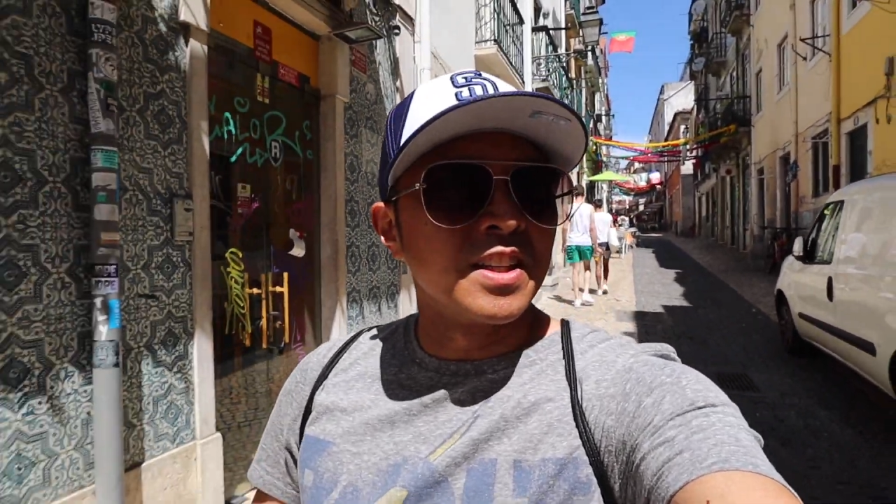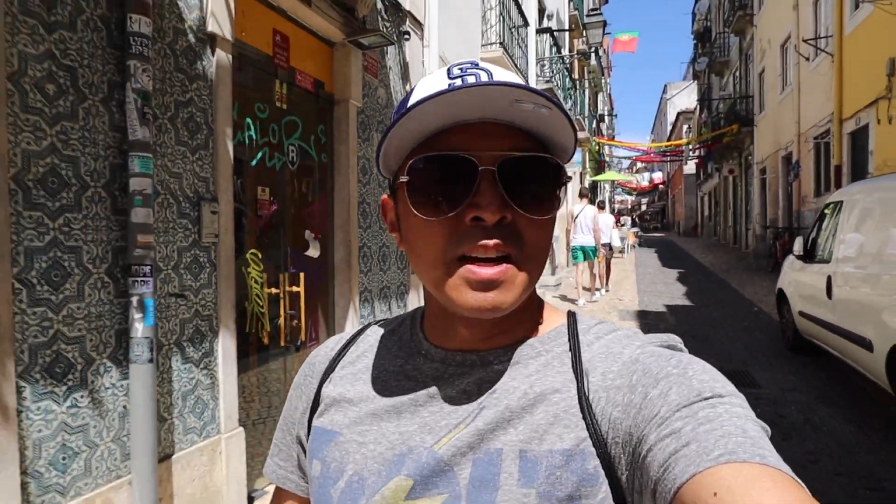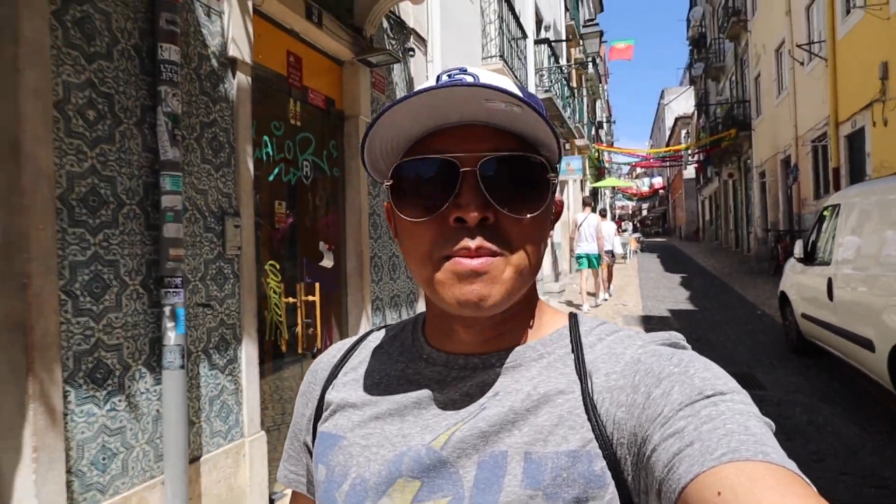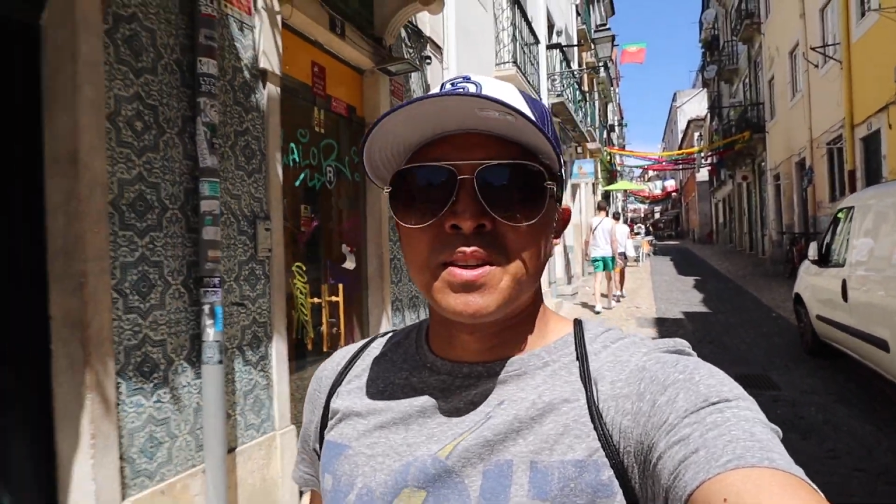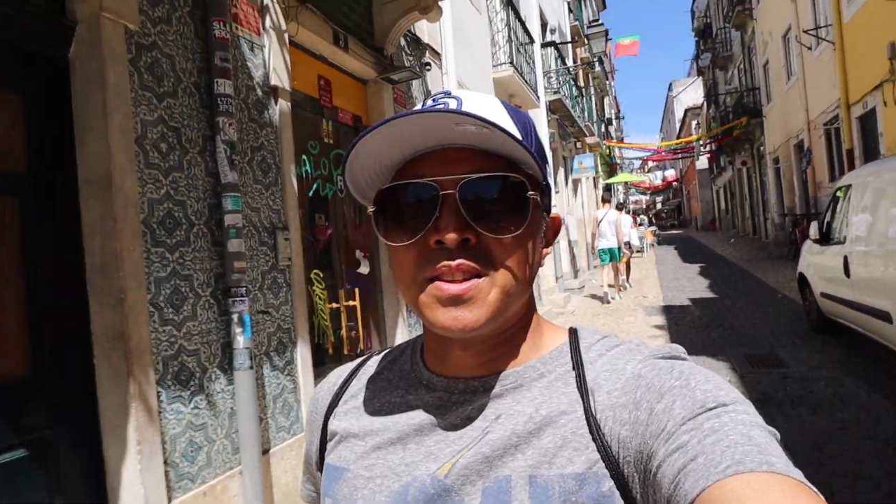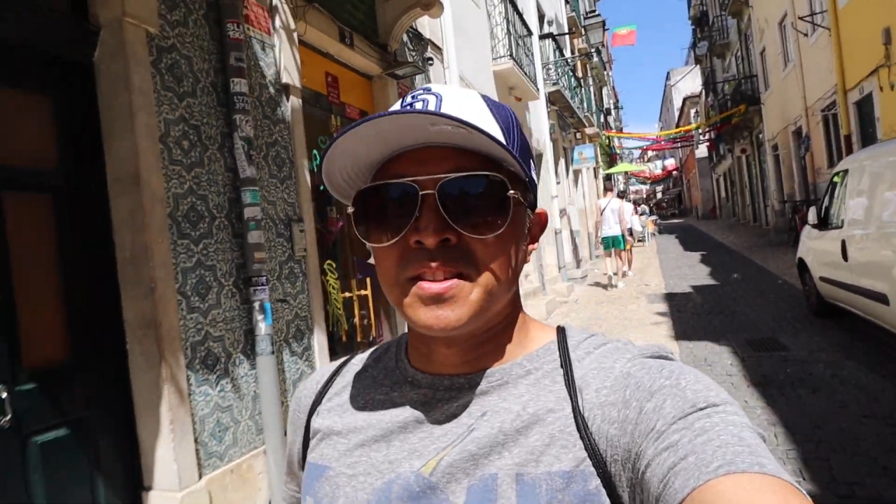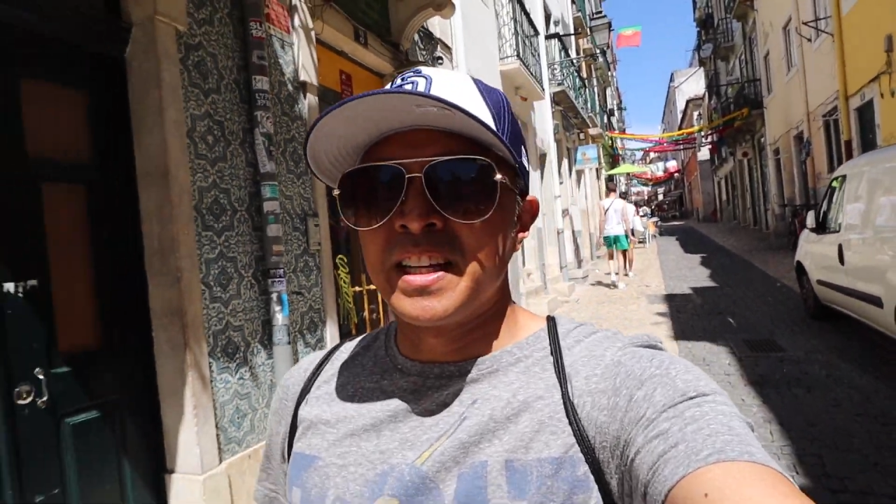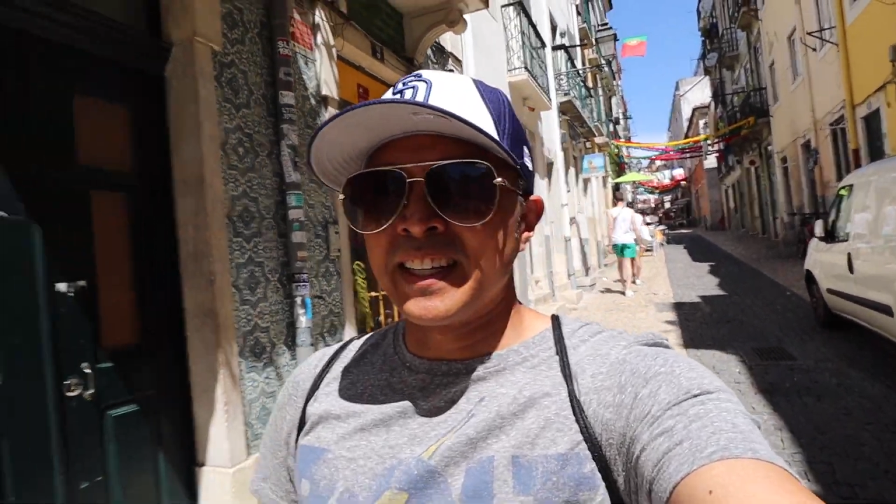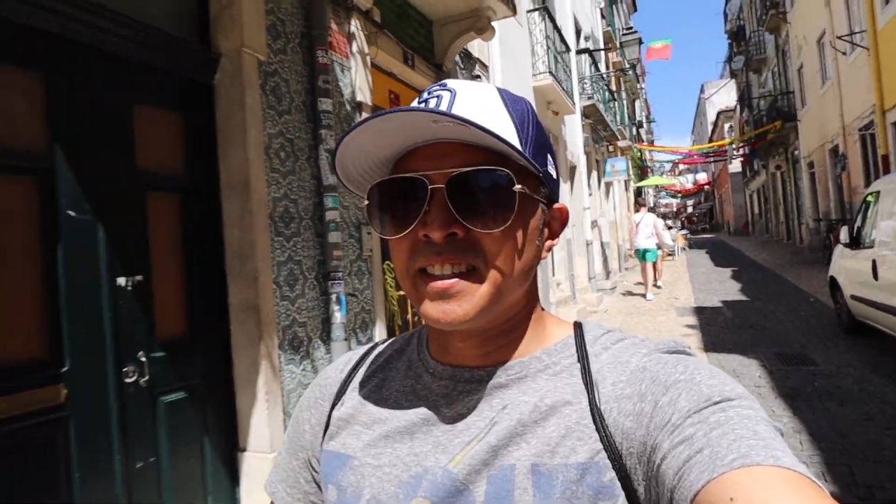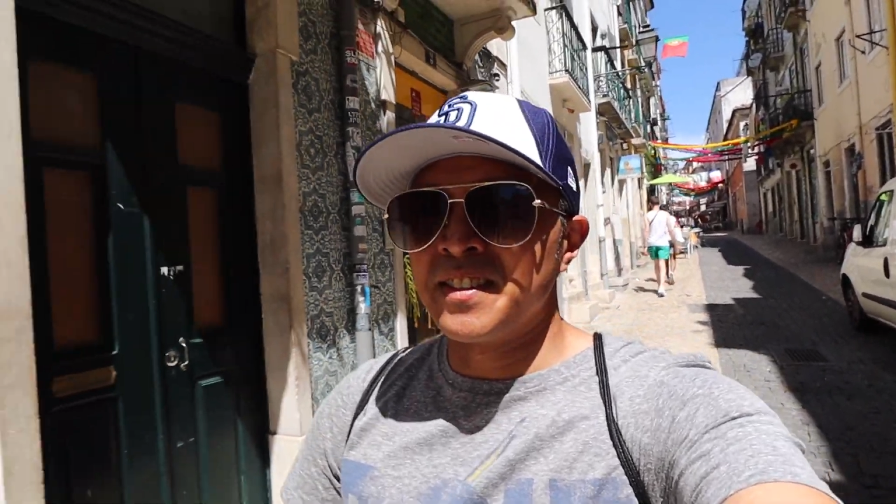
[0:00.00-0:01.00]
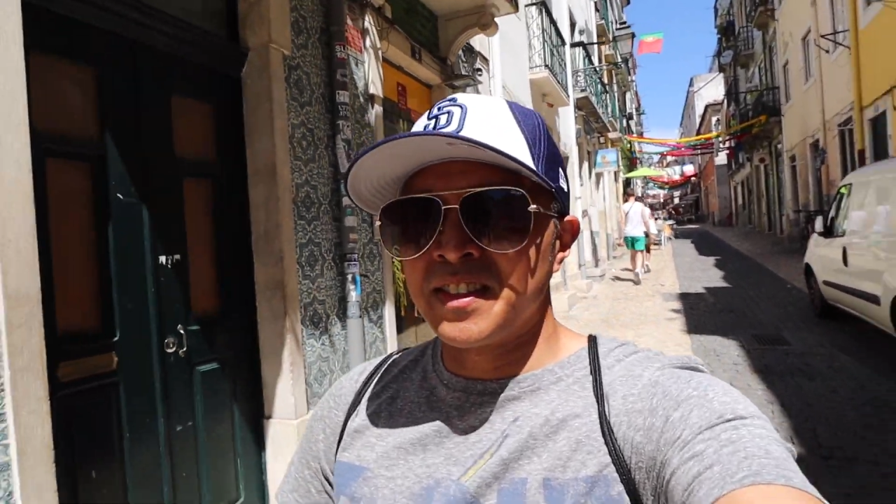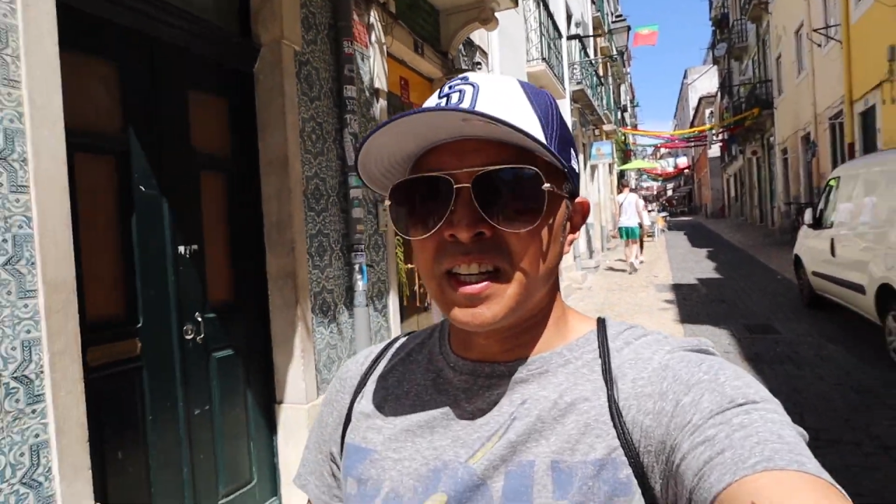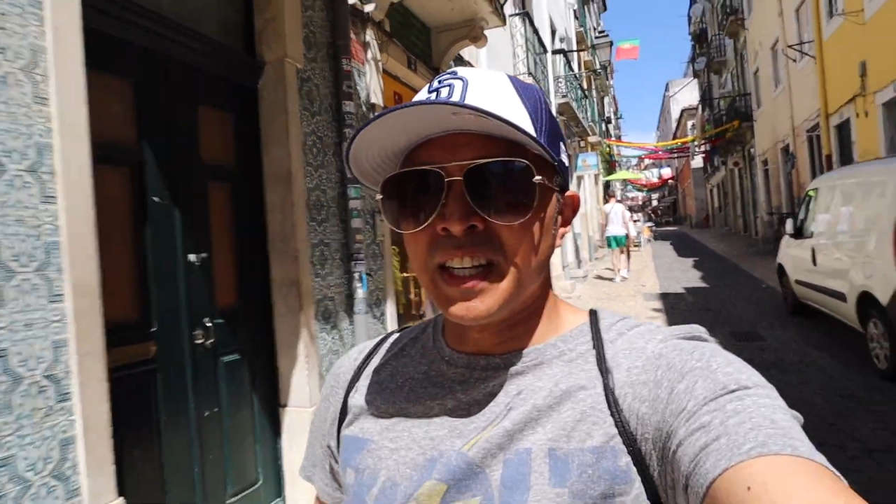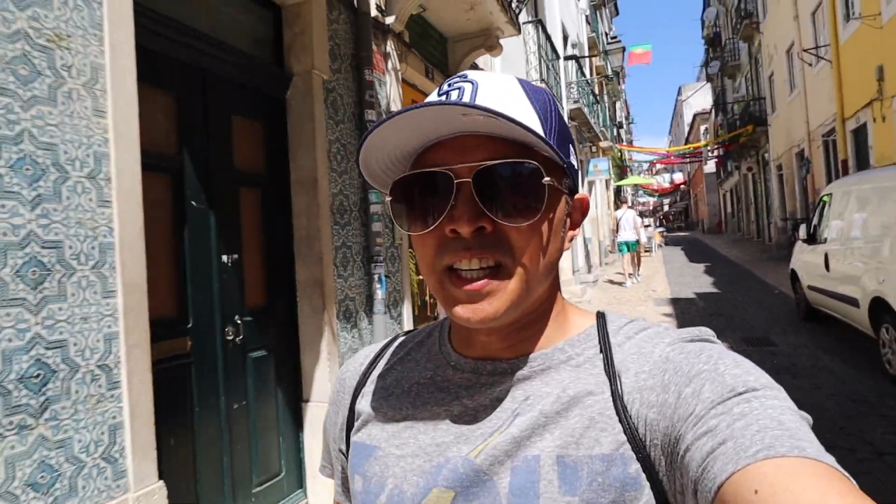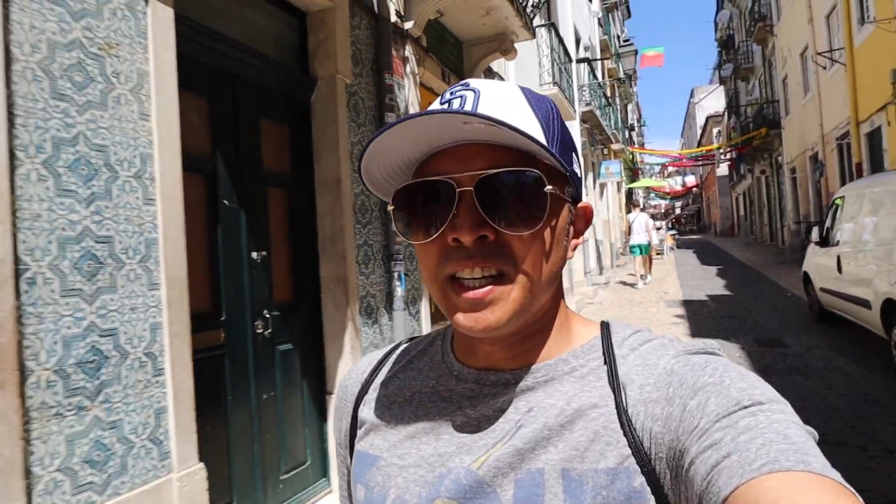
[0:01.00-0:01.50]
time because it's nice and
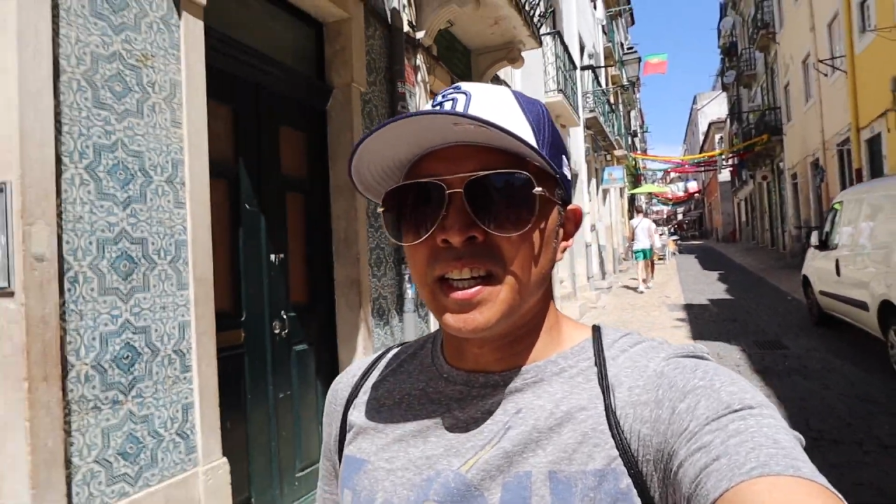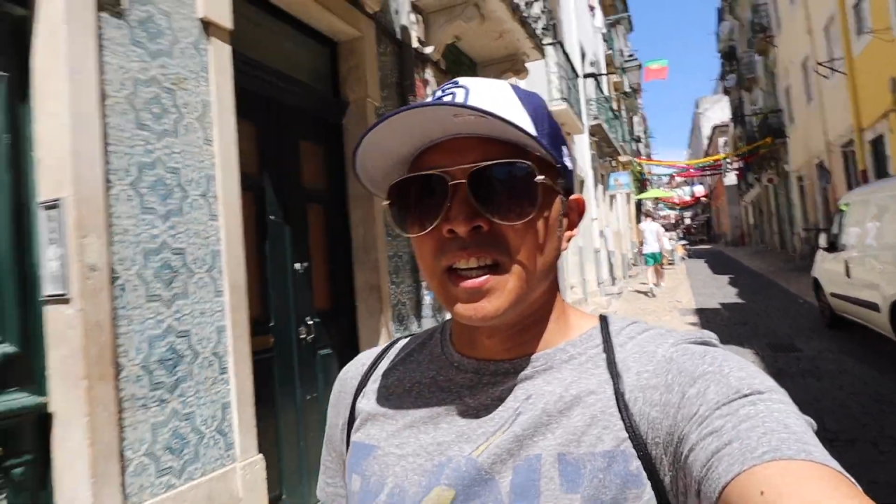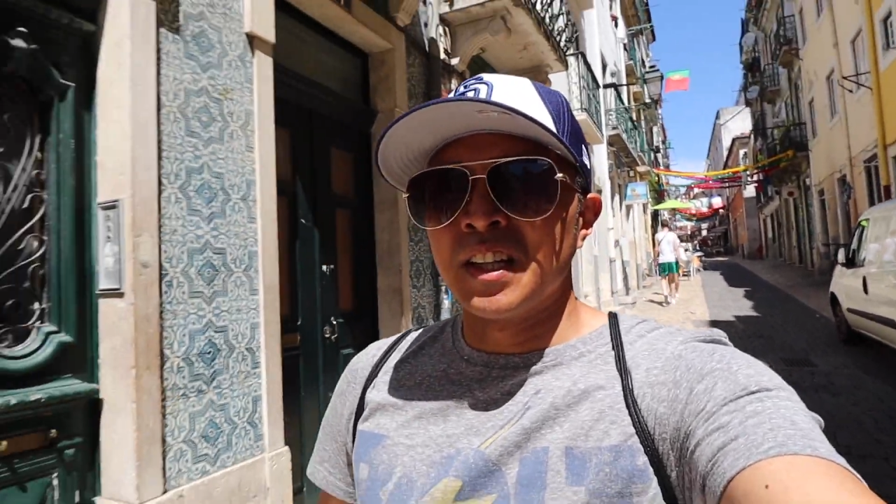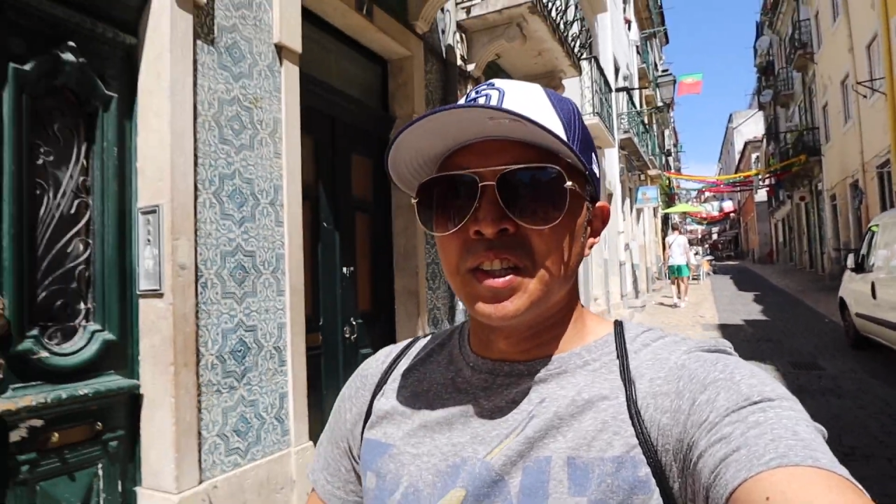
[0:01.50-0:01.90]
sunny,